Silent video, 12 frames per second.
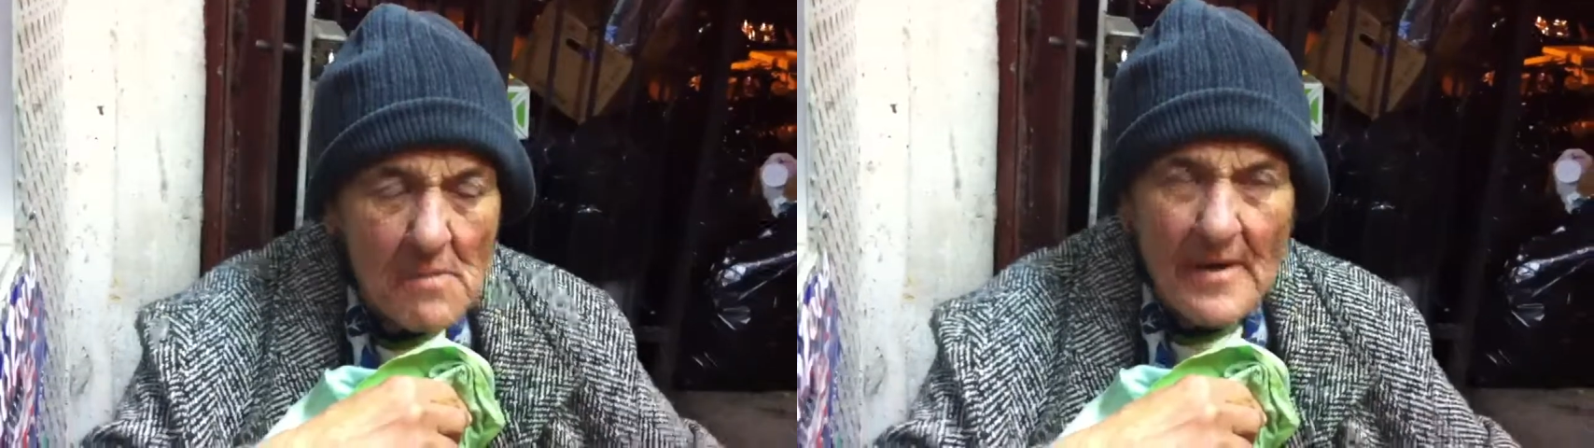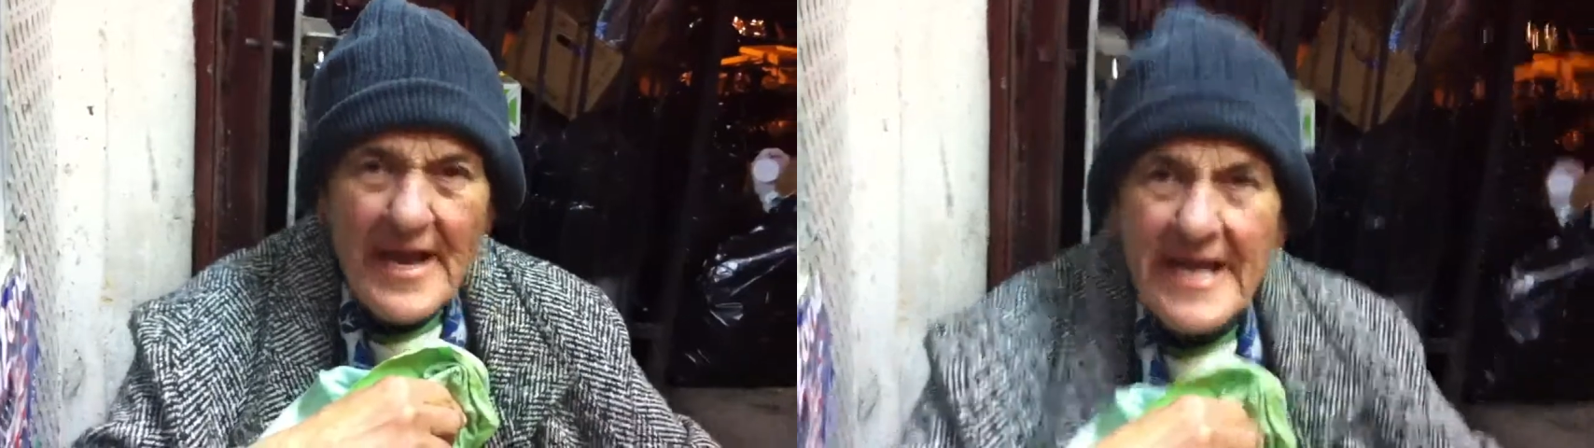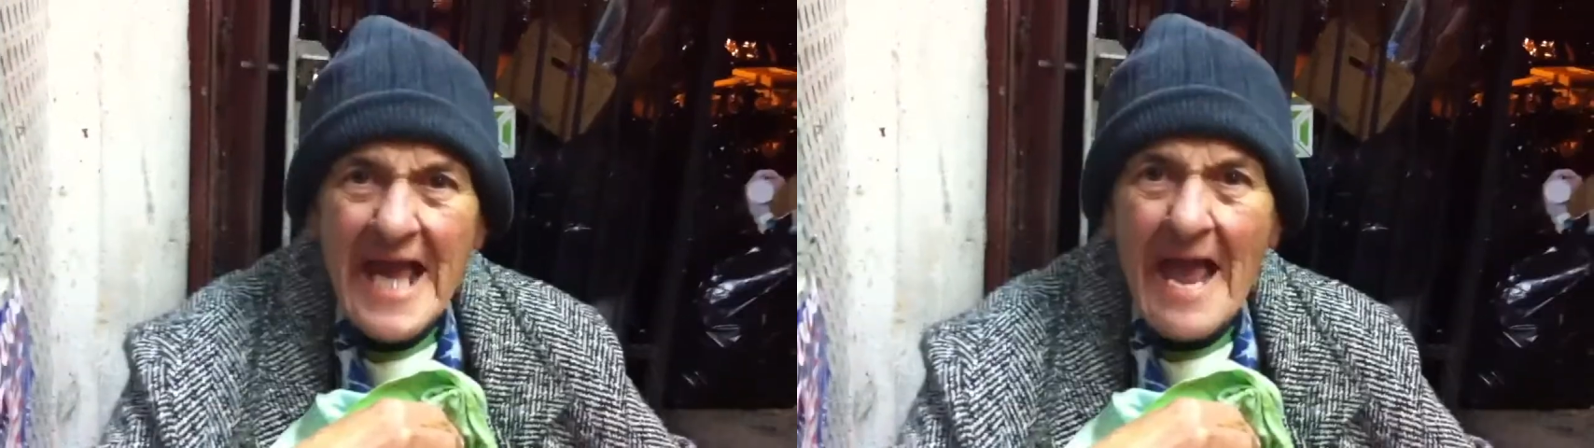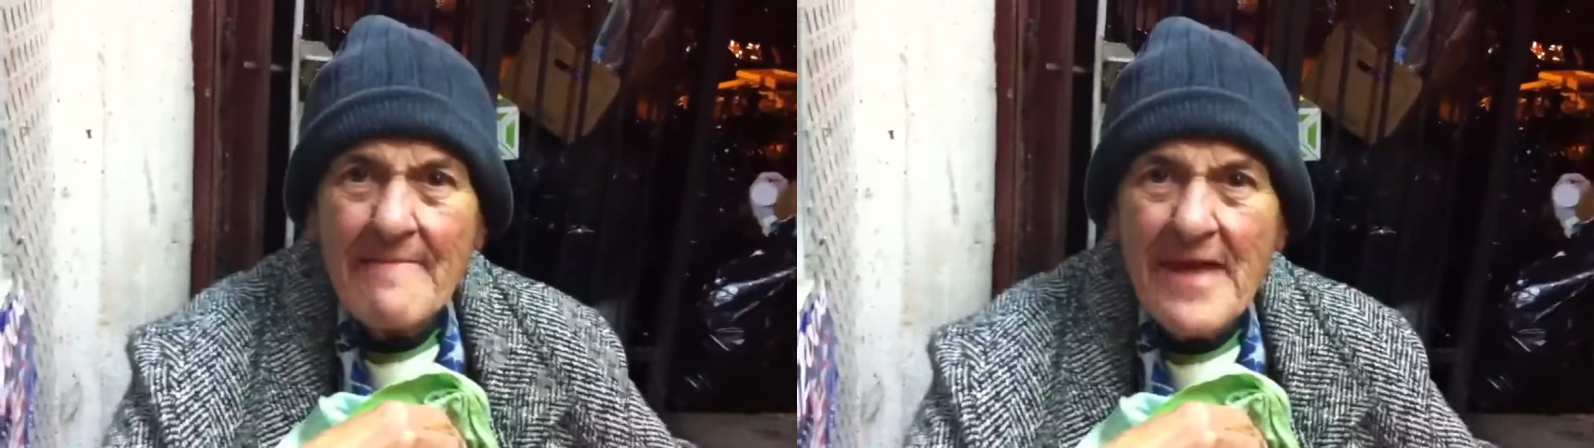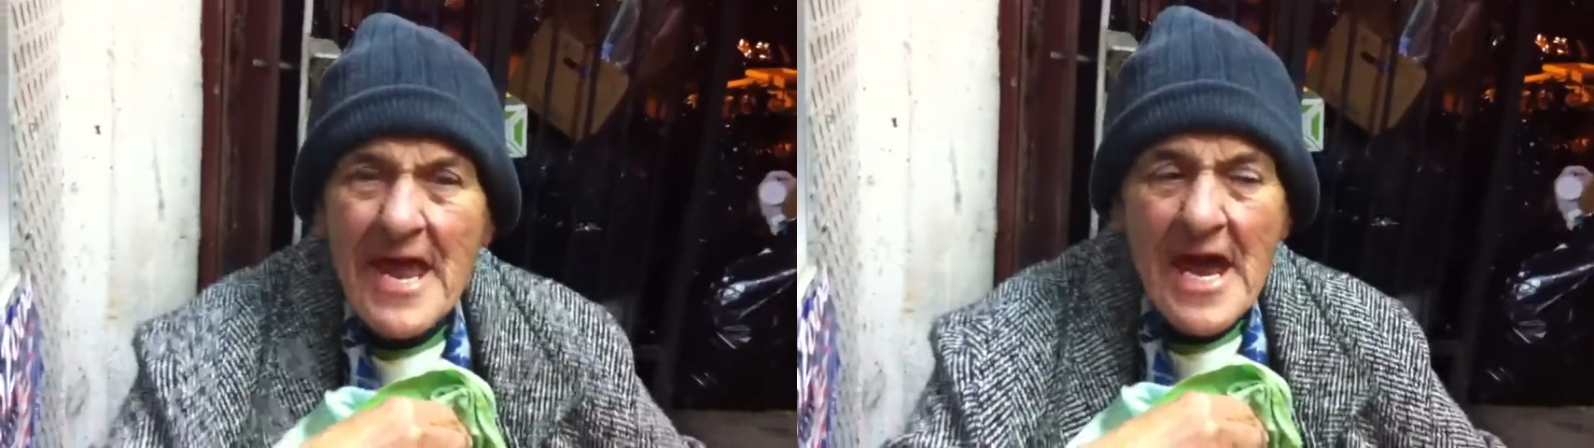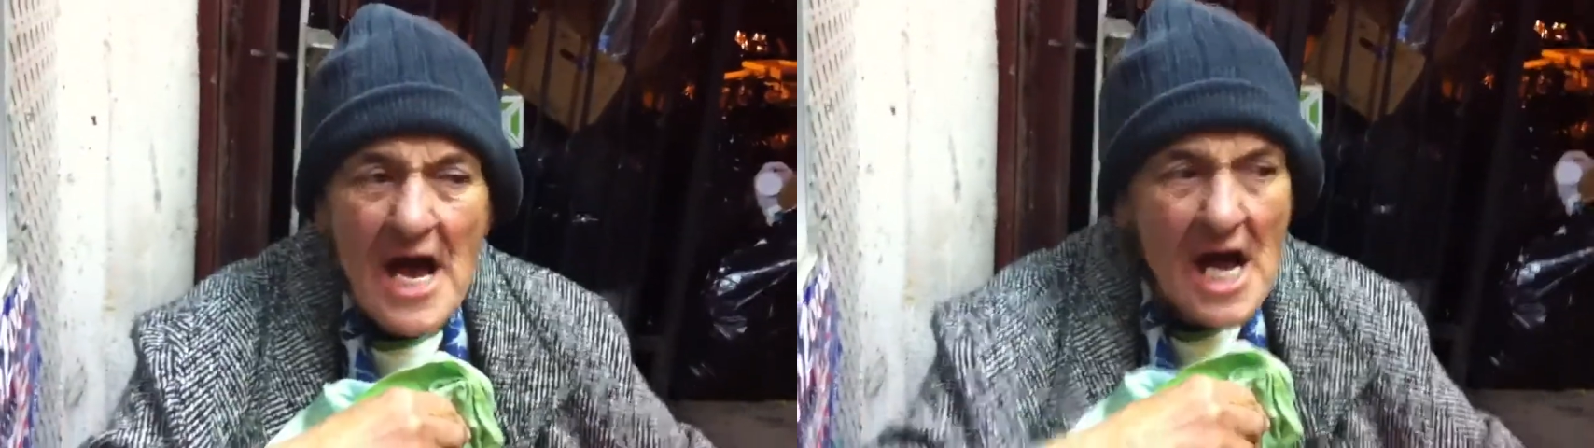When he came
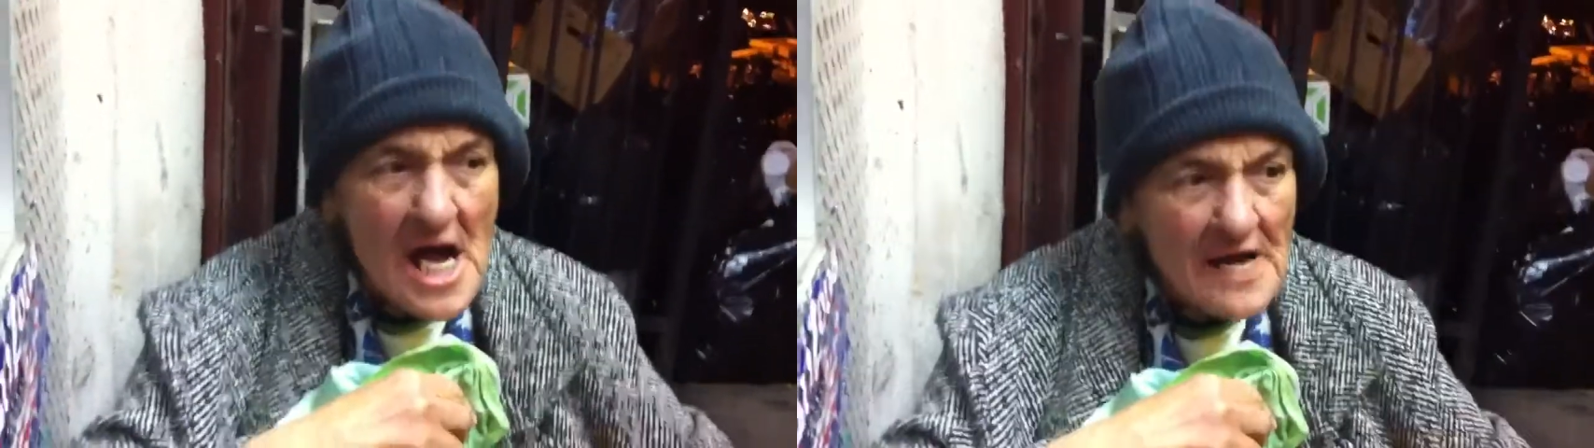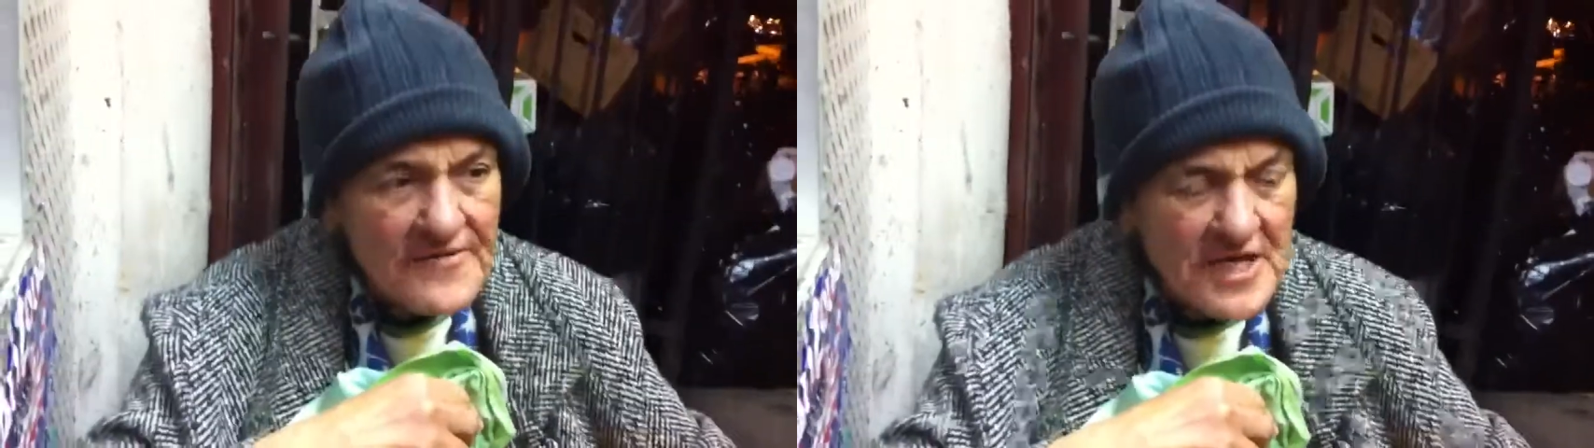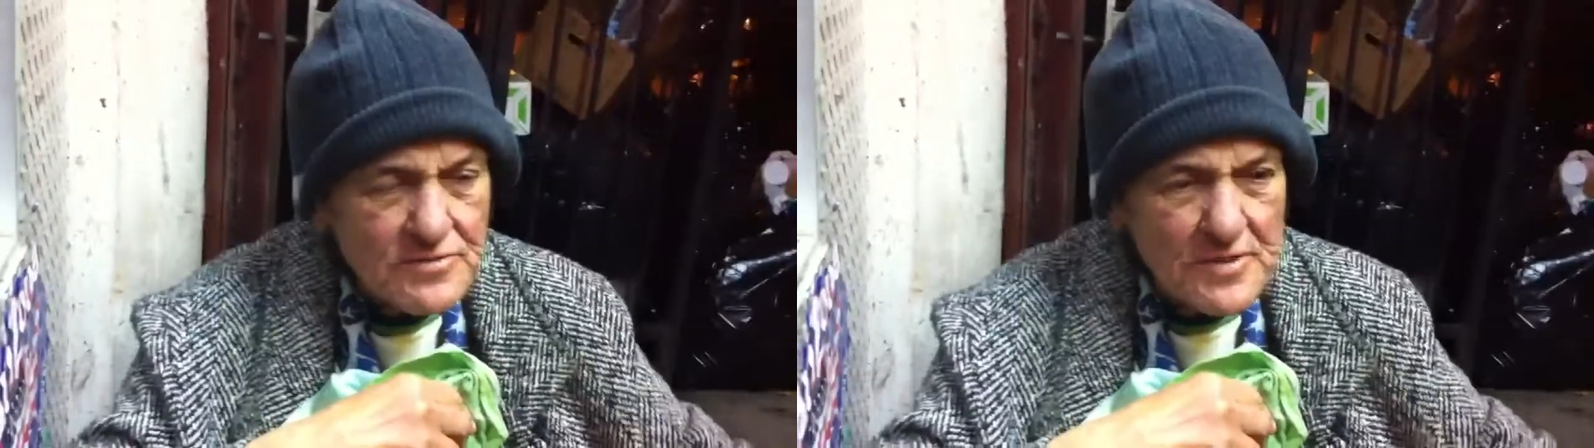here, this